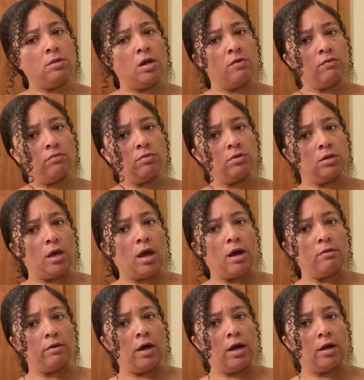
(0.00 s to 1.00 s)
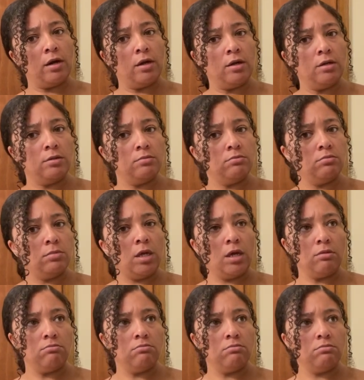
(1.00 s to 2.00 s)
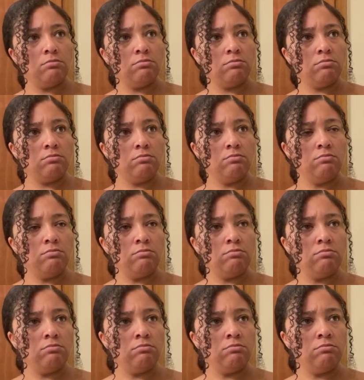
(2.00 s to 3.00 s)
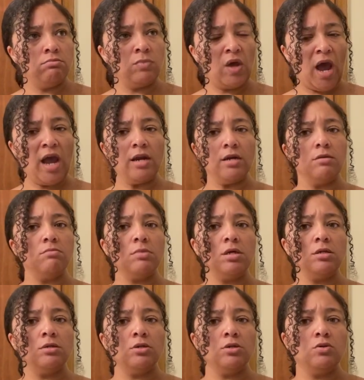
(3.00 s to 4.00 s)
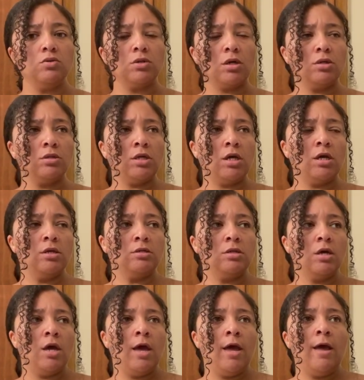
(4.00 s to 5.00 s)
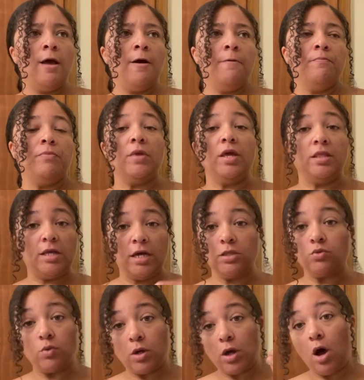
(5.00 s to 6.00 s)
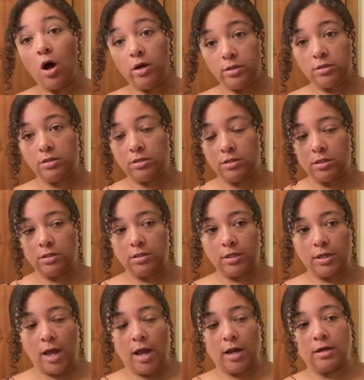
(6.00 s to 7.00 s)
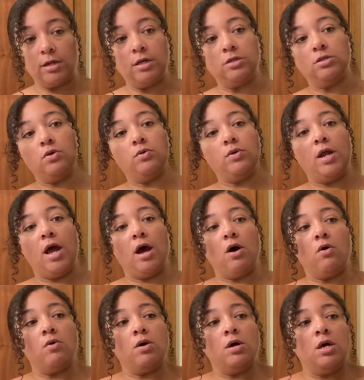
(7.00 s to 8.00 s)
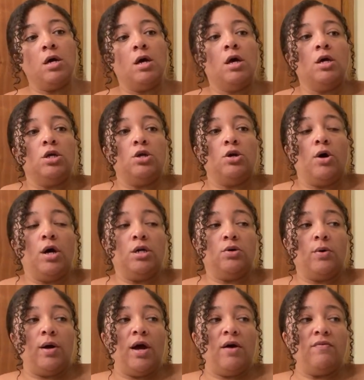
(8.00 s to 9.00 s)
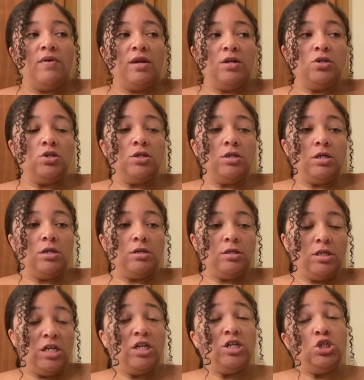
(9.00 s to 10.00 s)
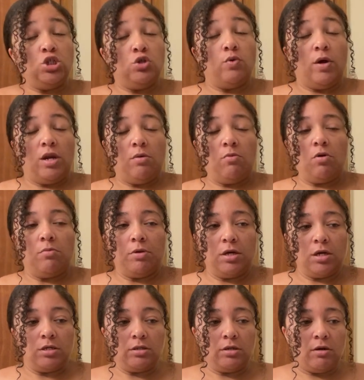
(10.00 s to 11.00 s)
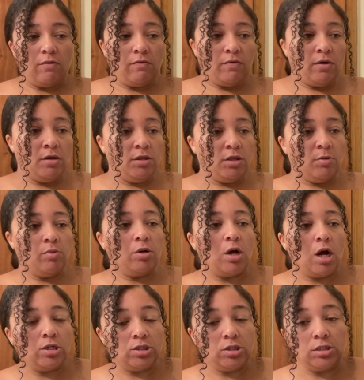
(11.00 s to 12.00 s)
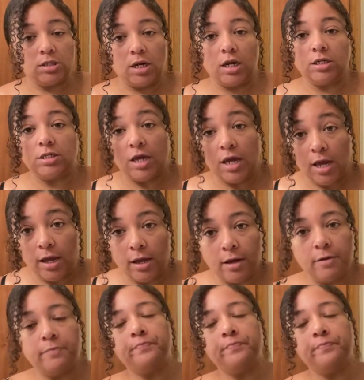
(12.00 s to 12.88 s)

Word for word: never really have acne that guided me to do certain things. And that's what caused the cystic acne. So now, you know, I don't have that issue issue anymore because of the precautions that I take,